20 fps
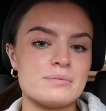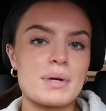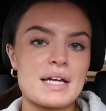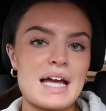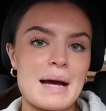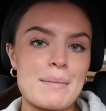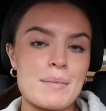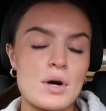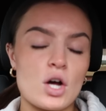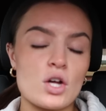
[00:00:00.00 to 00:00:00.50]
But
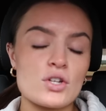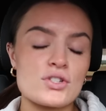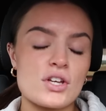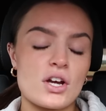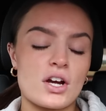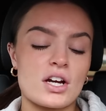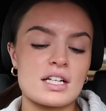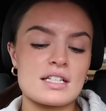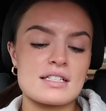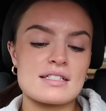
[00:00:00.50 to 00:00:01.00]
yeah, I'm
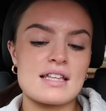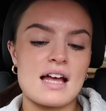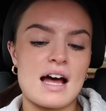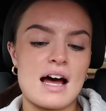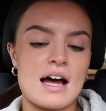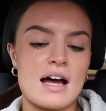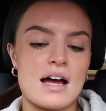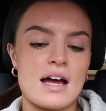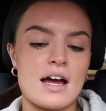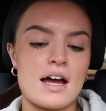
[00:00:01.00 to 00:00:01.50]
also gonna
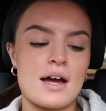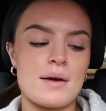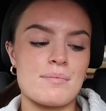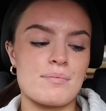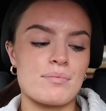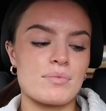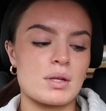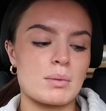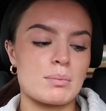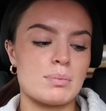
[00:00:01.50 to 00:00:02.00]
start
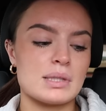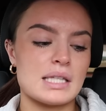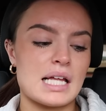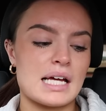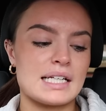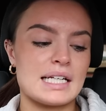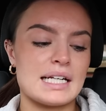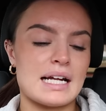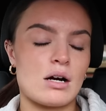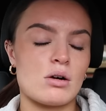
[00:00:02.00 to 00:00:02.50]

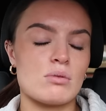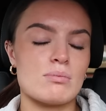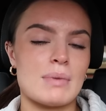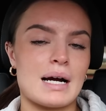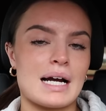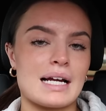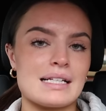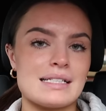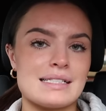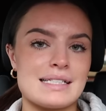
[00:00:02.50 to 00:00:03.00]
planning out
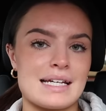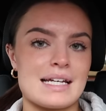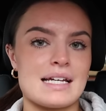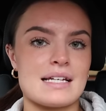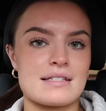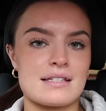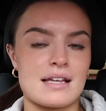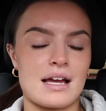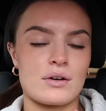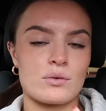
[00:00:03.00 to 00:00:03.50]
my
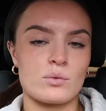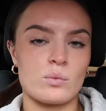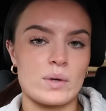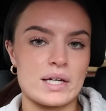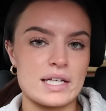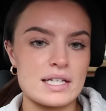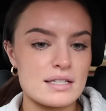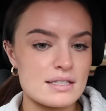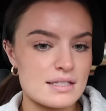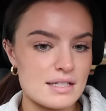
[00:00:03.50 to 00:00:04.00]
days and
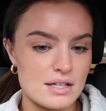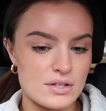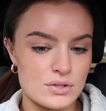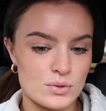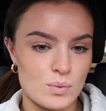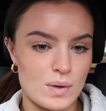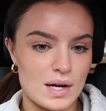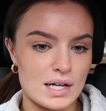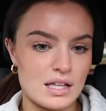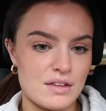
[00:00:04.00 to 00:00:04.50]
weeks
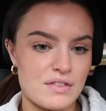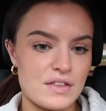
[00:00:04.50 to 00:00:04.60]
as well.